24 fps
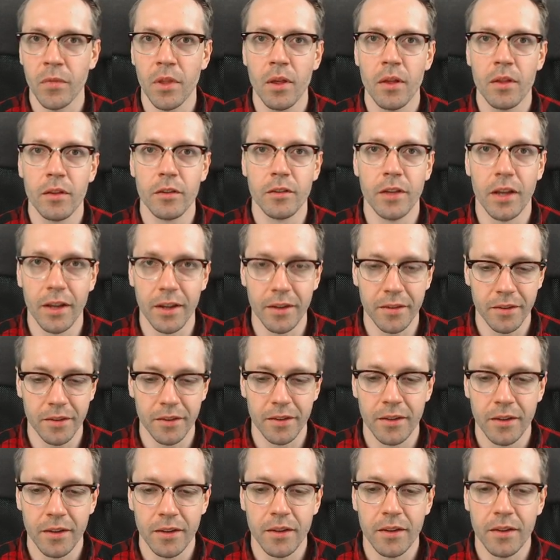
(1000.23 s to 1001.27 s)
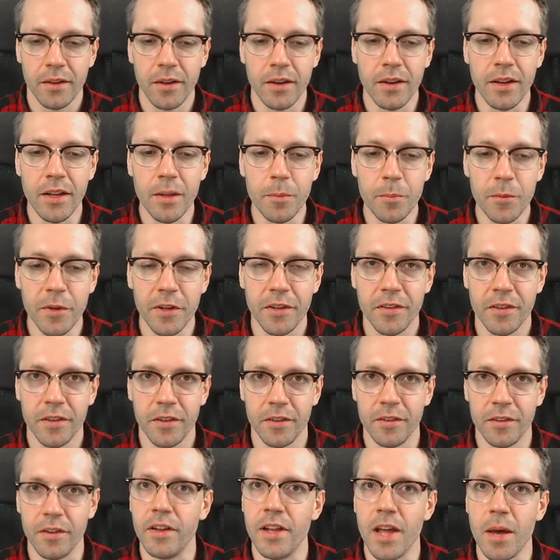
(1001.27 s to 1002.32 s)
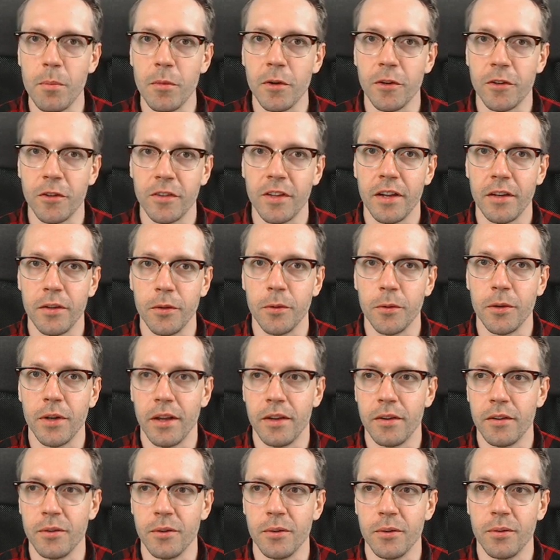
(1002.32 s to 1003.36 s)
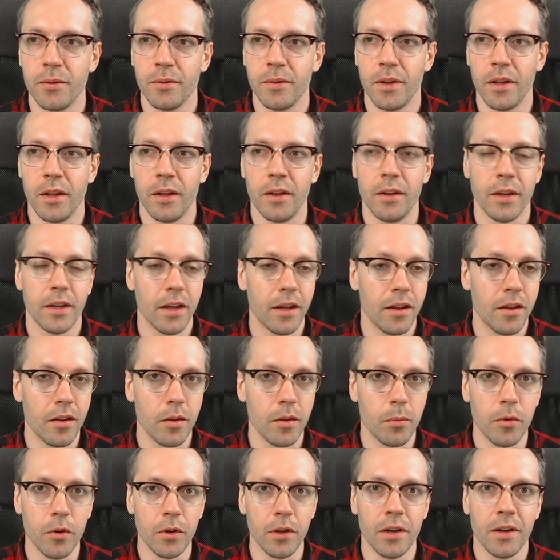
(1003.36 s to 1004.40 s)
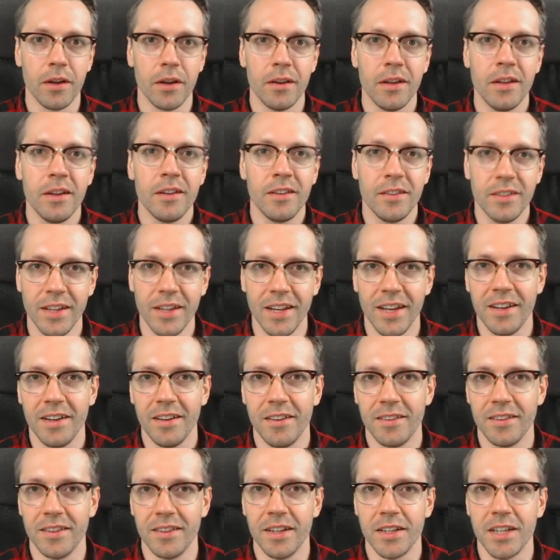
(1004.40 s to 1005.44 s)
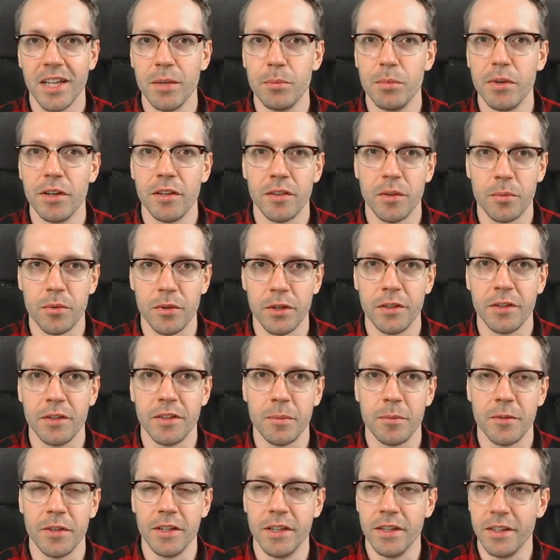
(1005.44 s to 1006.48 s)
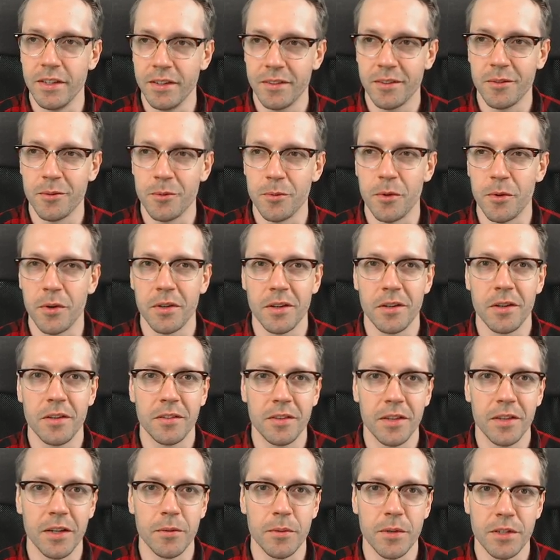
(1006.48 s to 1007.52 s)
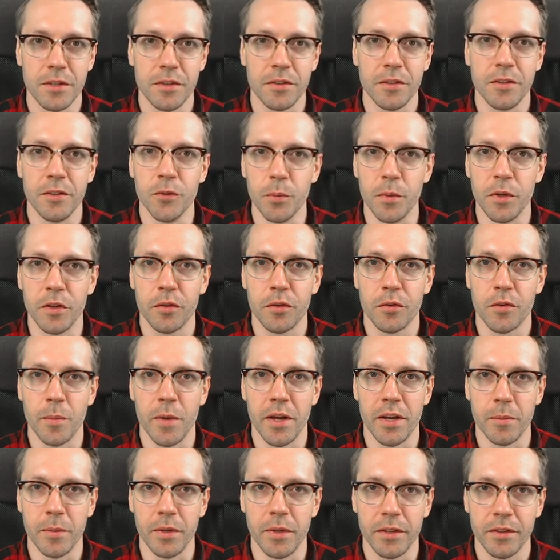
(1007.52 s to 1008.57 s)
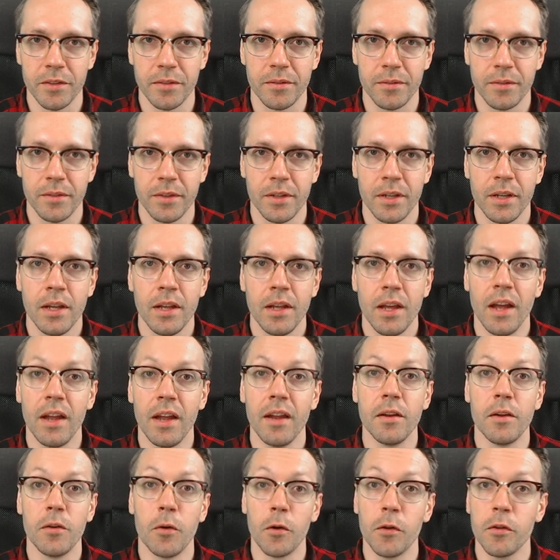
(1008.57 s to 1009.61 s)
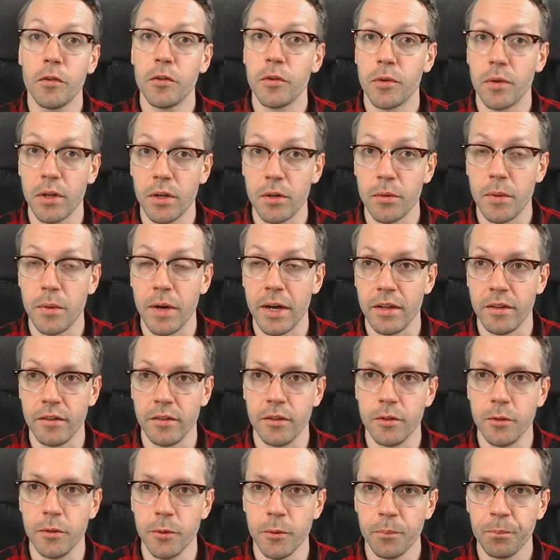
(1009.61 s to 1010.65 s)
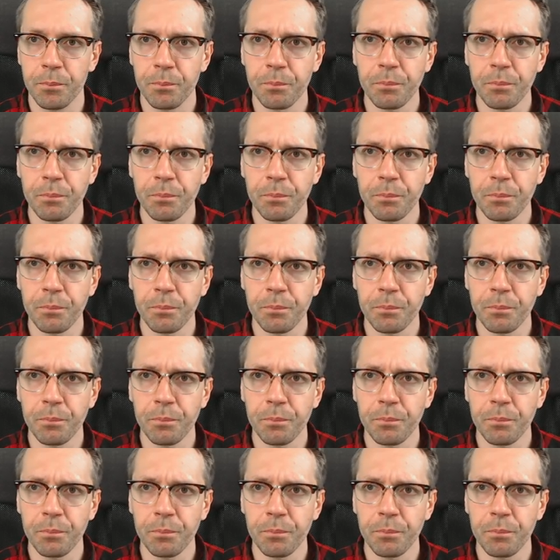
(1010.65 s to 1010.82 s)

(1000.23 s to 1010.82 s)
That limits the damage that you can do. And again, the Buddha said that keeping the precepts is what distinguishes humans from animals. And it also requires you